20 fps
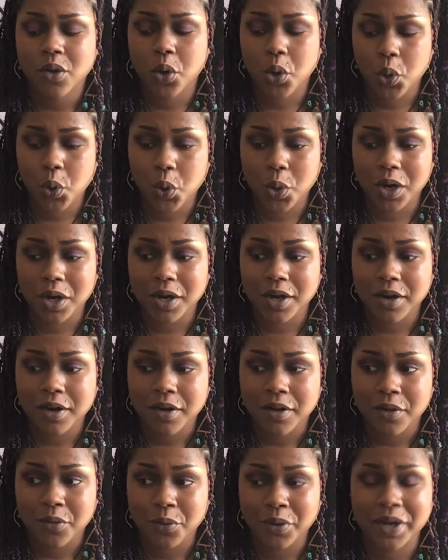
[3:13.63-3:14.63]
or
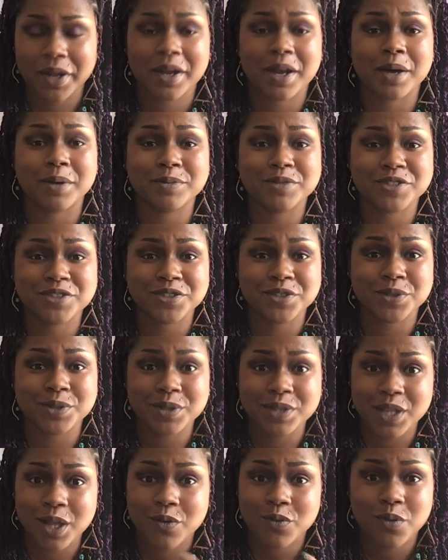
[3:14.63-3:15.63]
when it comes to
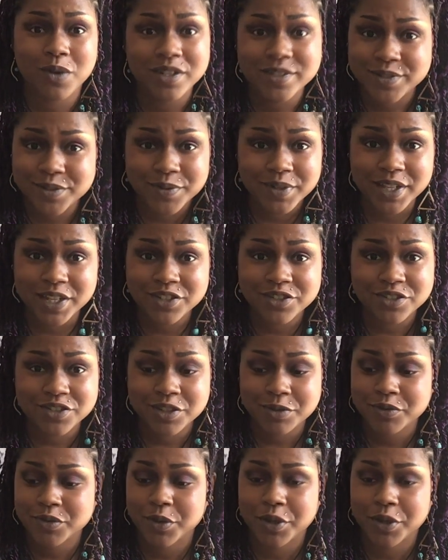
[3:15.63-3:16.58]
loved ones and relationships.